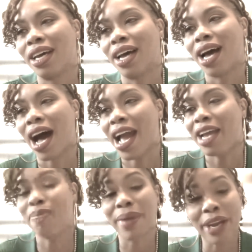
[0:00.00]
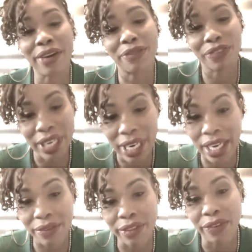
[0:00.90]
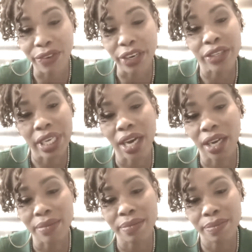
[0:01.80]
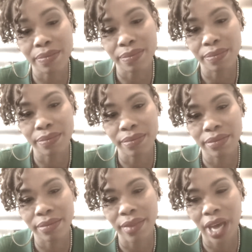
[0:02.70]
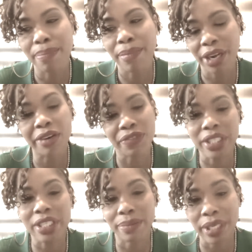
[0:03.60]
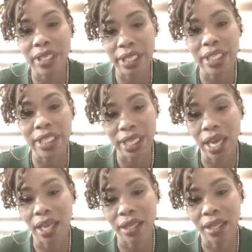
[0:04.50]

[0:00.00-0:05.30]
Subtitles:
I had married for love the first time. I married for stability the second.